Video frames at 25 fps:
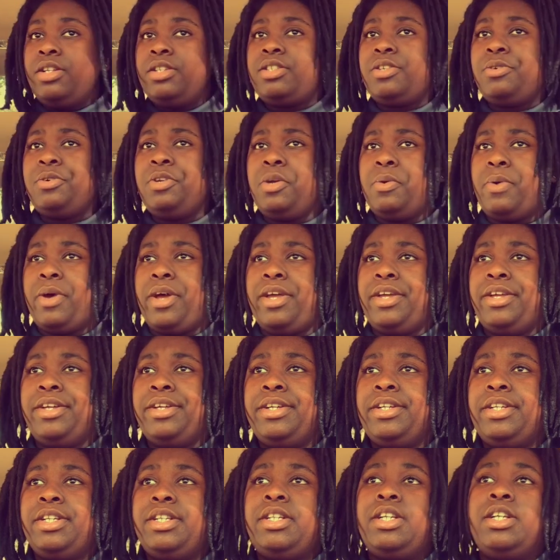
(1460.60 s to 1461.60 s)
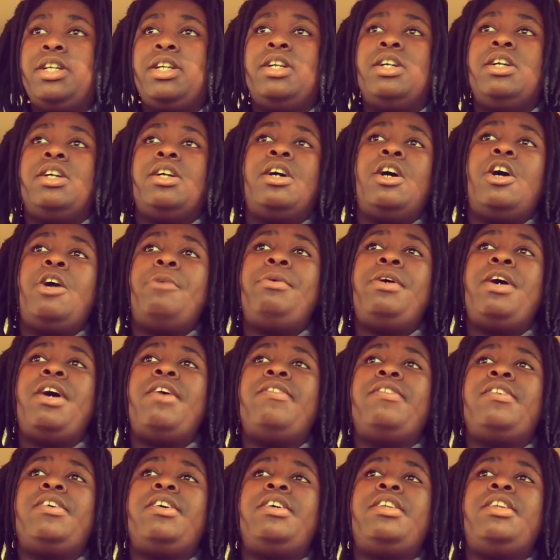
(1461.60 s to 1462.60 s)
So anyway, hope you
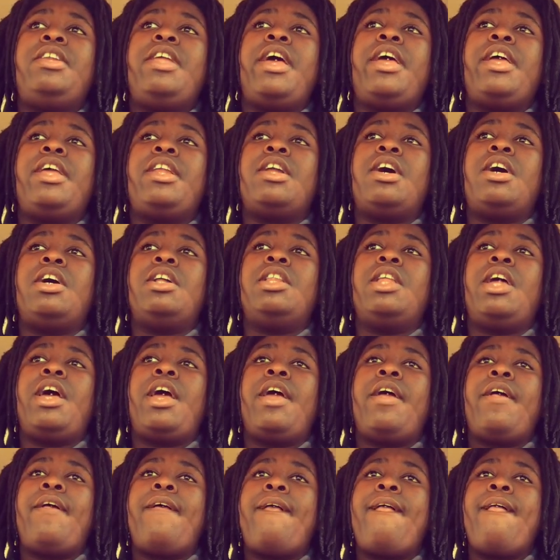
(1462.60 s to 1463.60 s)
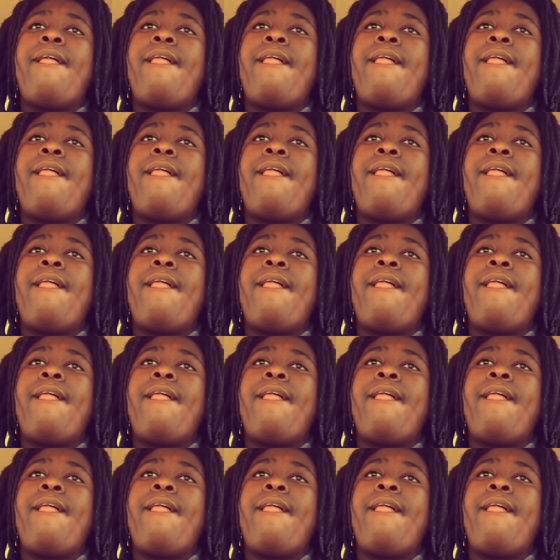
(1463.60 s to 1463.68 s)
have a good day and all that.